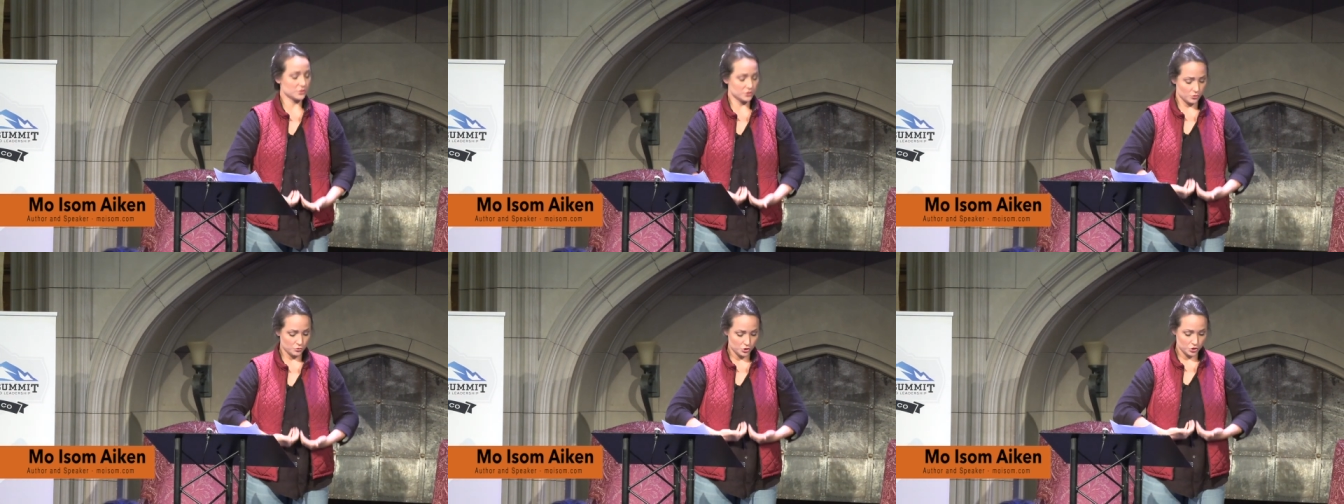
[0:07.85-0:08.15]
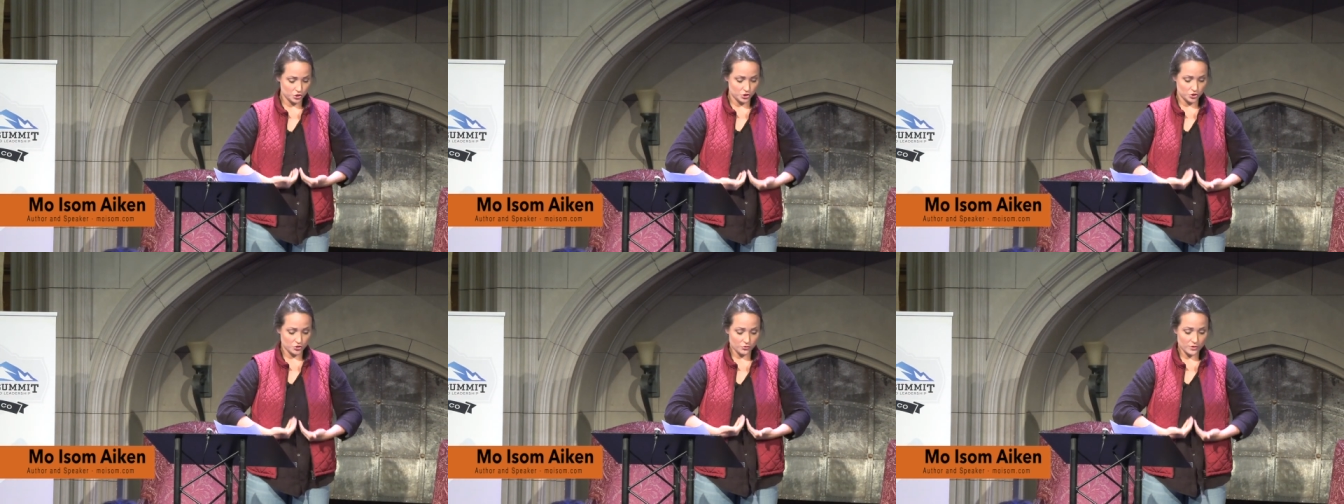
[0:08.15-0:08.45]
to
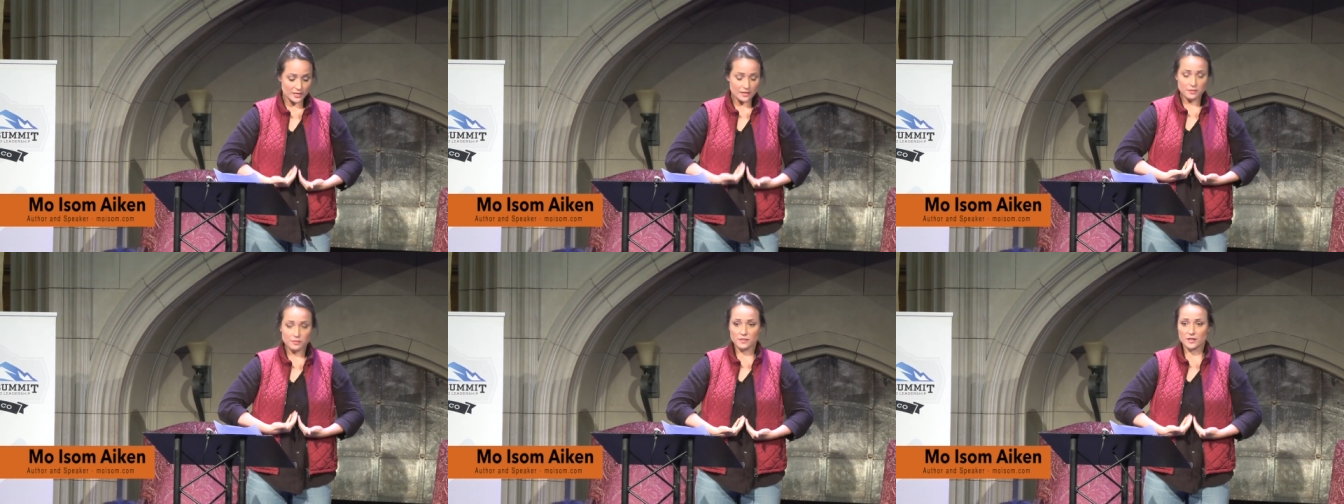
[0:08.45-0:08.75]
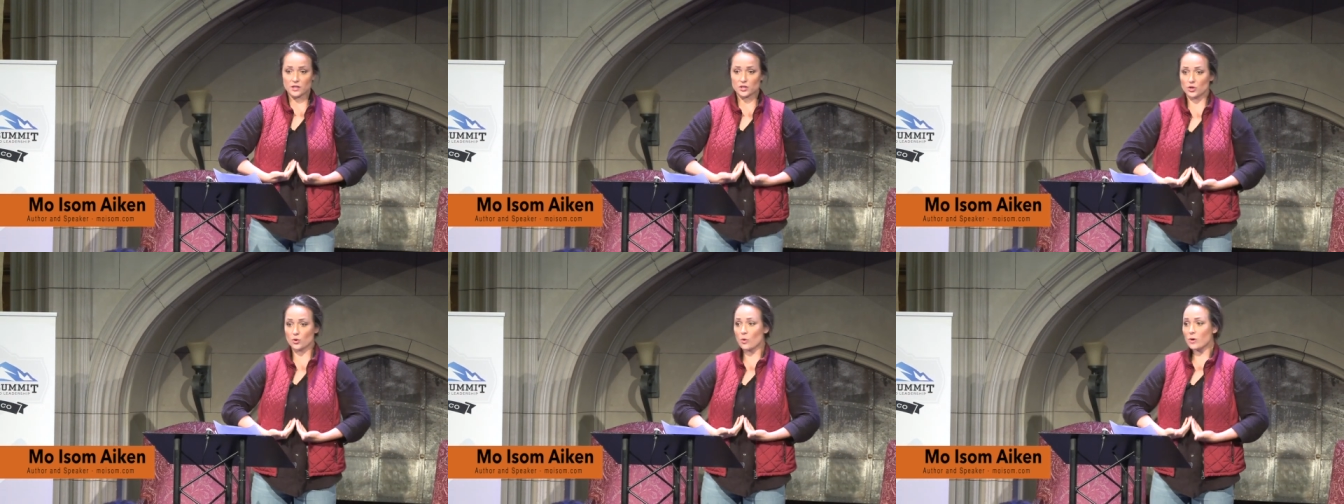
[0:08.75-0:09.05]

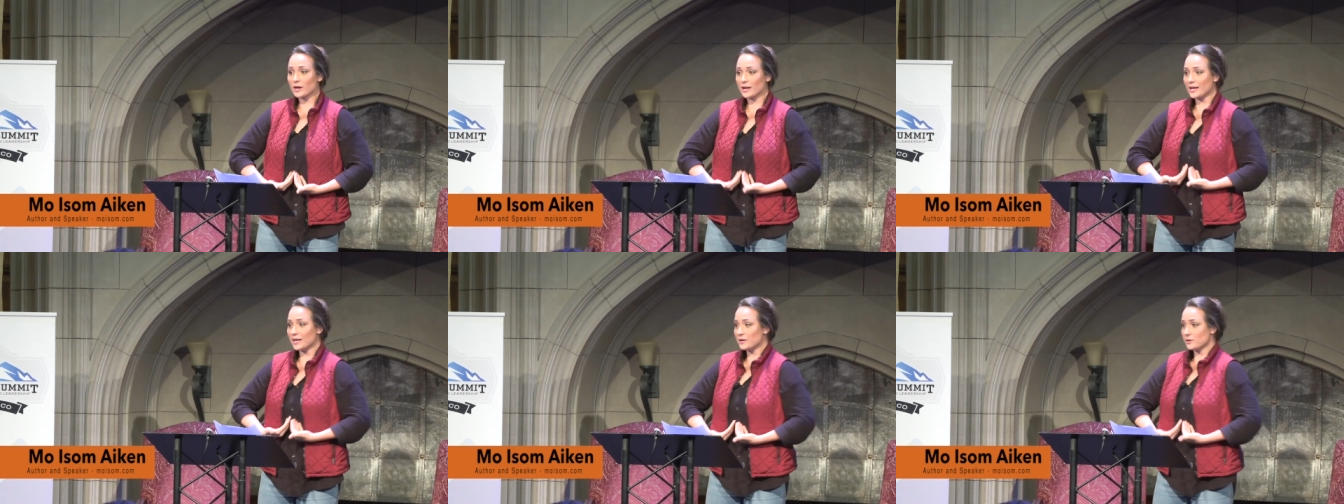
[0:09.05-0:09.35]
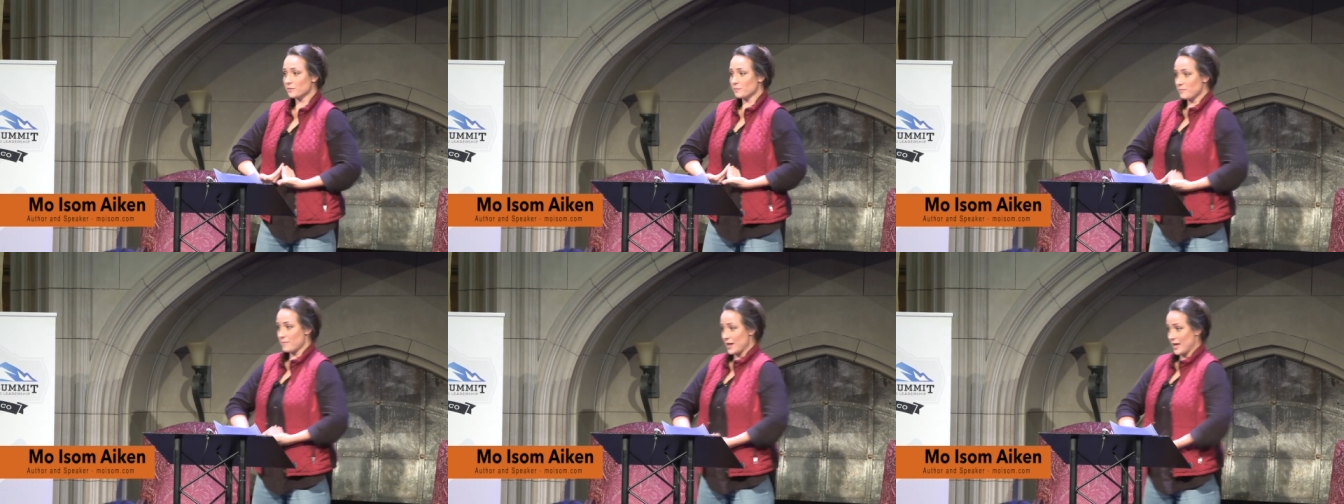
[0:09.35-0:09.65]
strengthen your
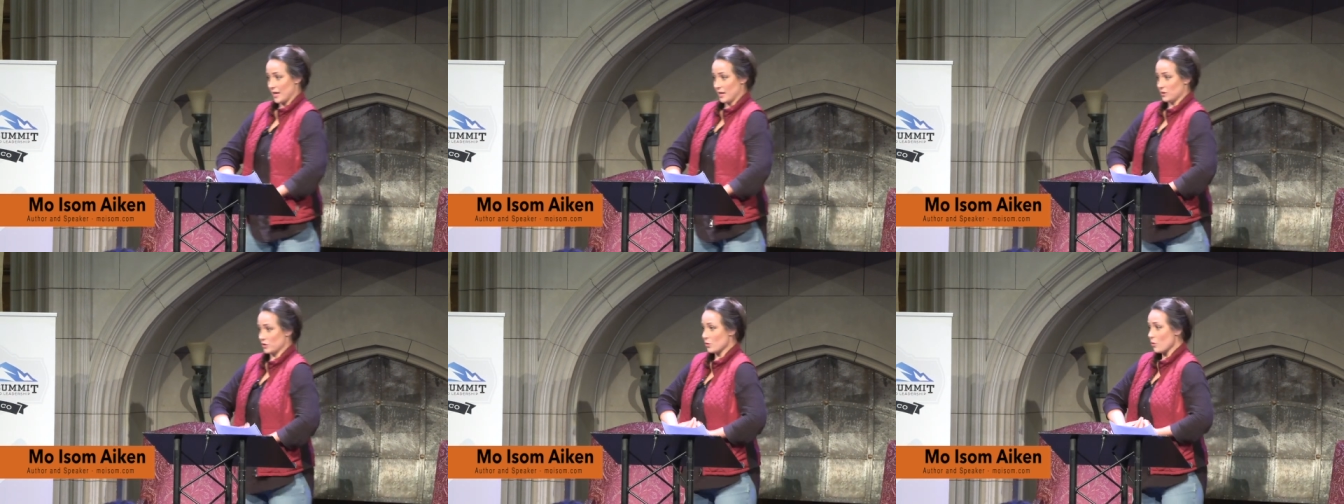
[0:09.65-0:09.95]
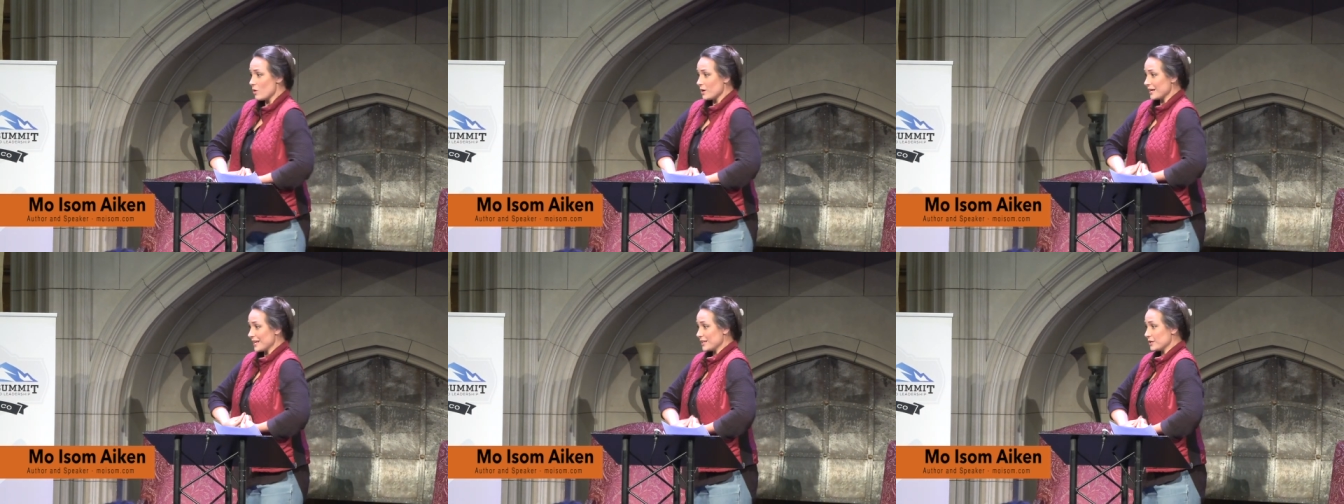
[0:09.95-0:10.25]
inner man,
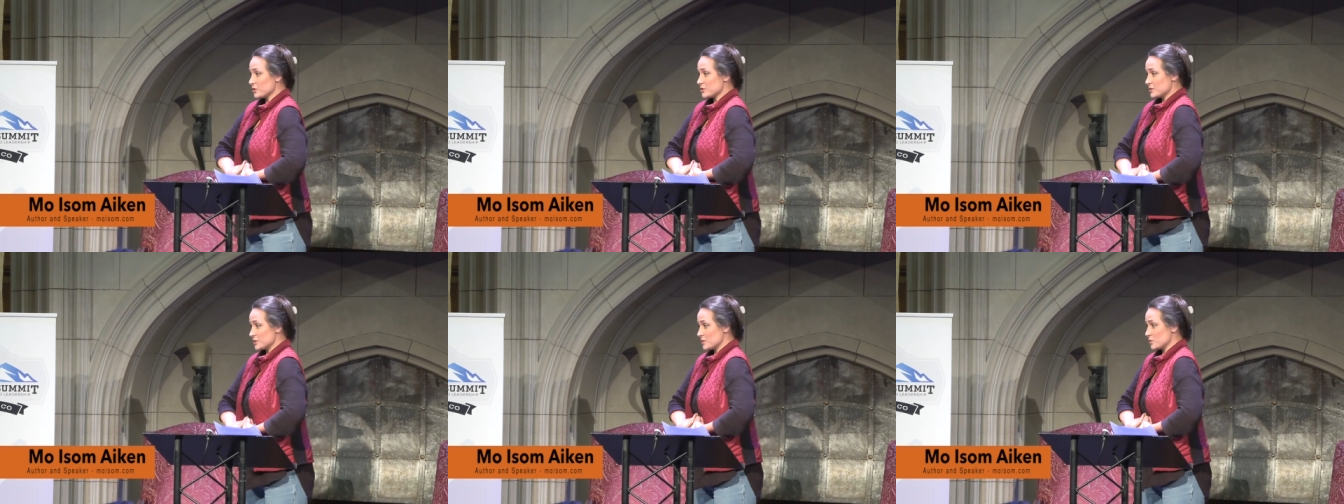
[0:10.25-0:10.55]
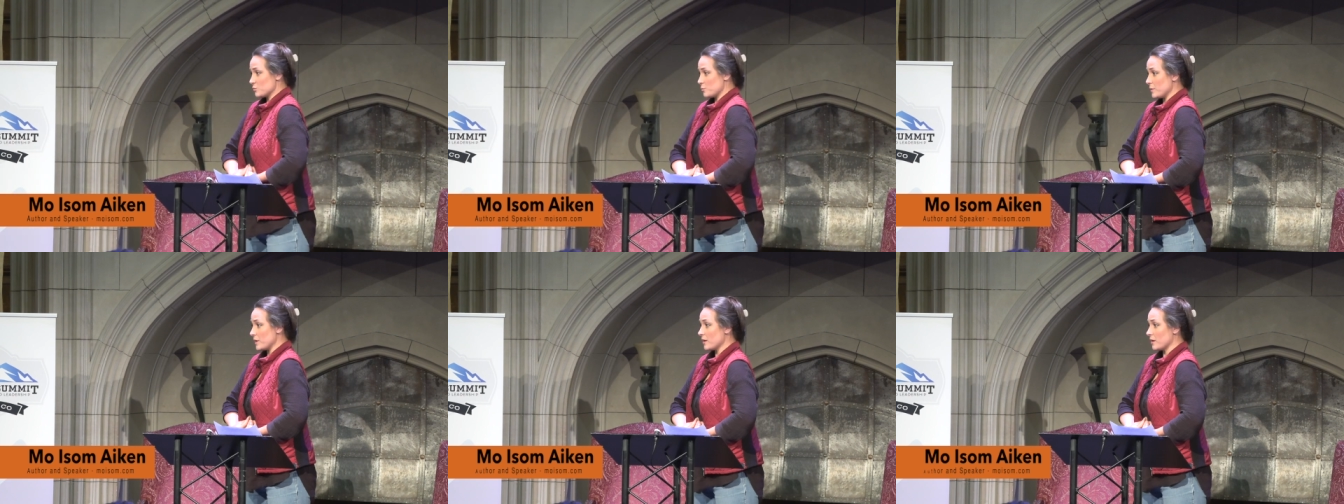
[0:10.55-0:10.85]
your inner
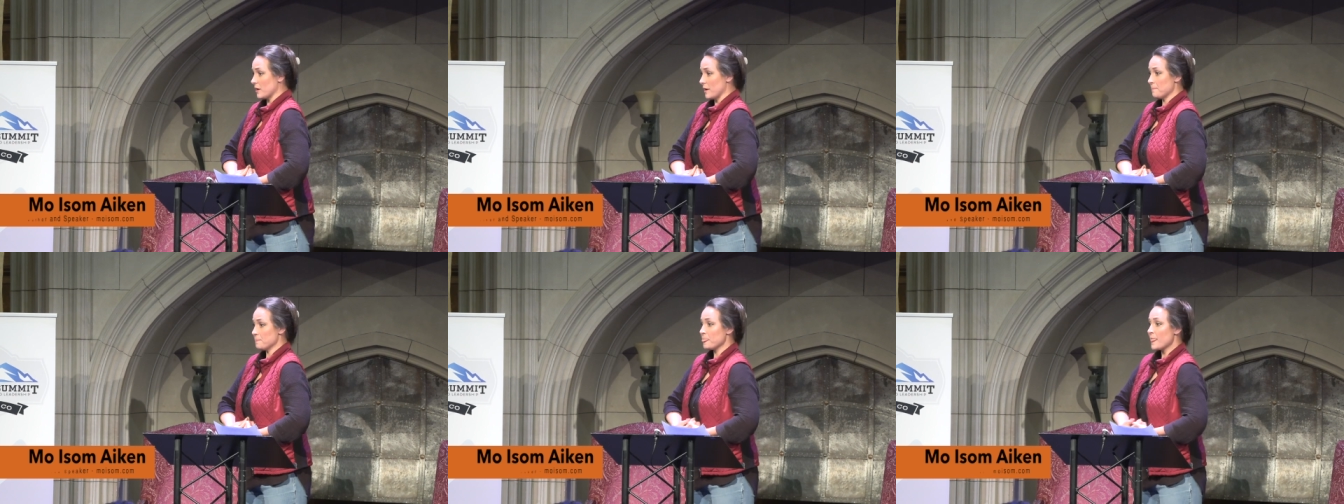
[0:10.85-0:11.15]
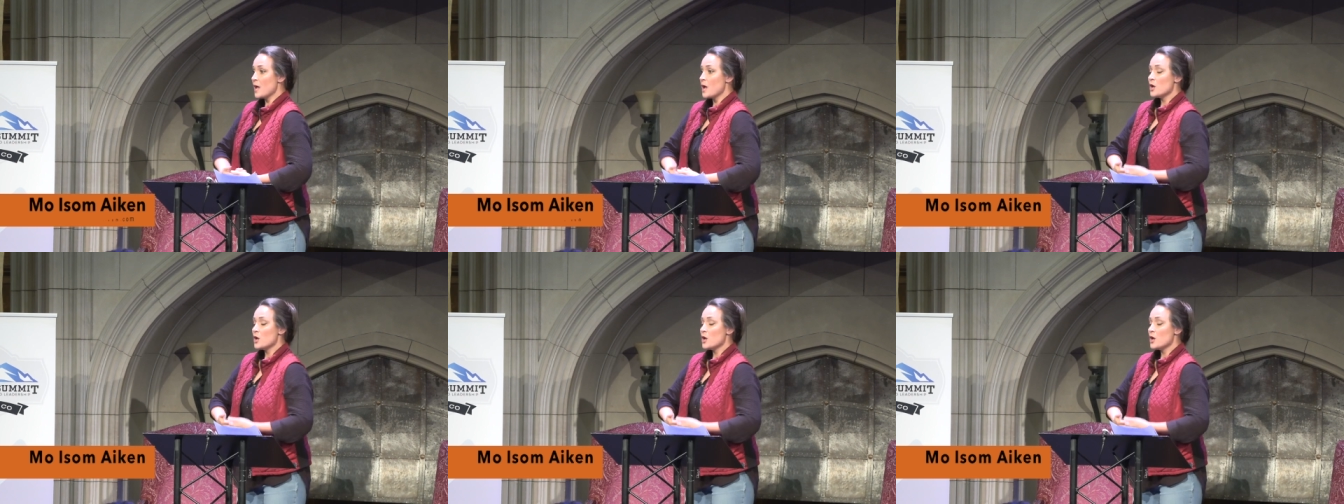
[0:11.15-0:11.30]
spirit,